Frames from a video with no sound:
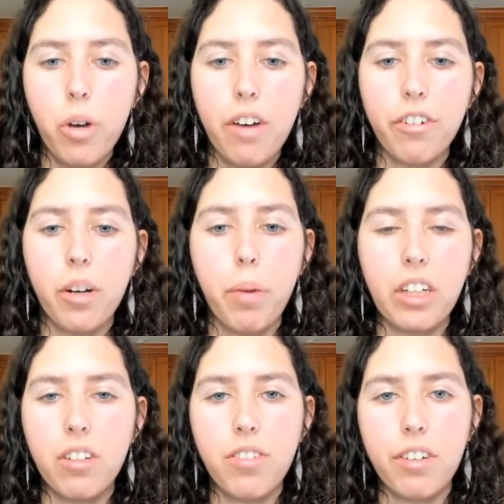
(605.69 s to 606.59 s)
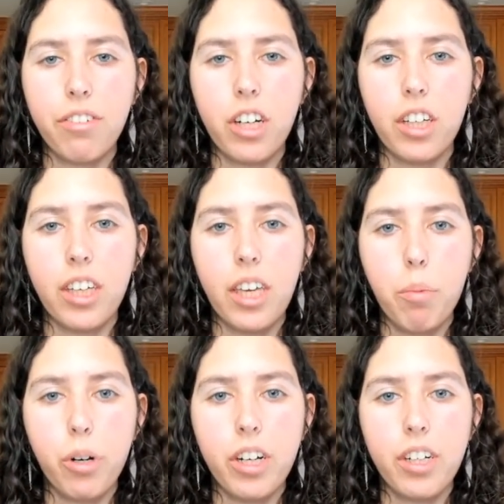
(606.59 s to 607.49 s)
offer a bunch of different
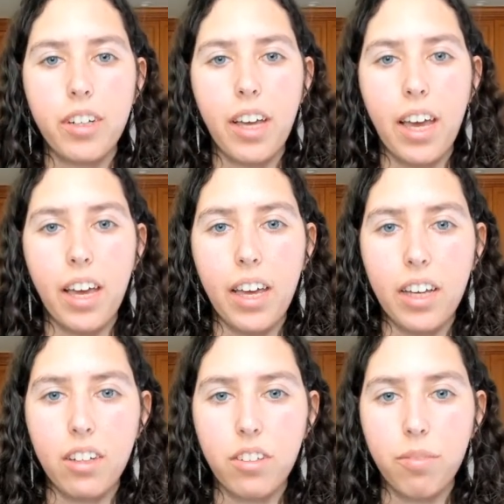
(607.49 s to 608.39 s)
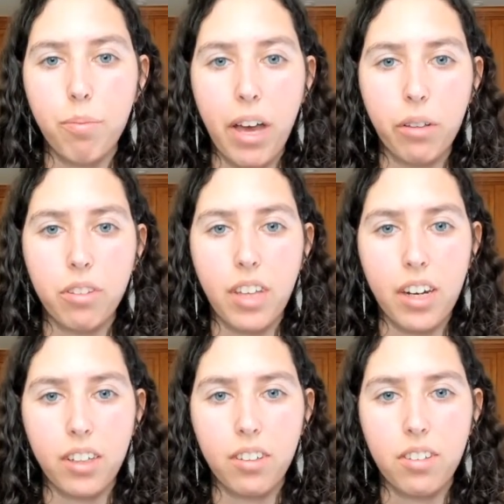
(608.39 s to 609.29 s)
keyboard and mouse
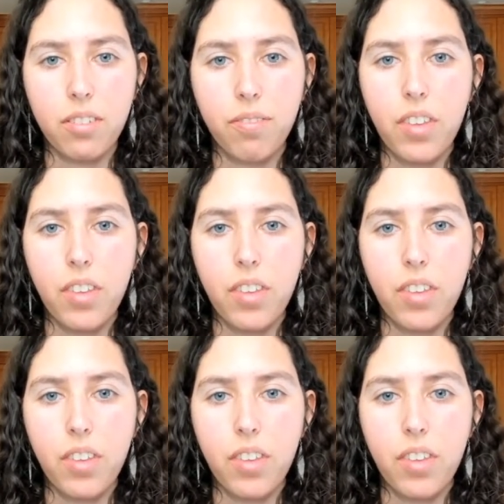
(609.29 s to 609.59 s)
settings.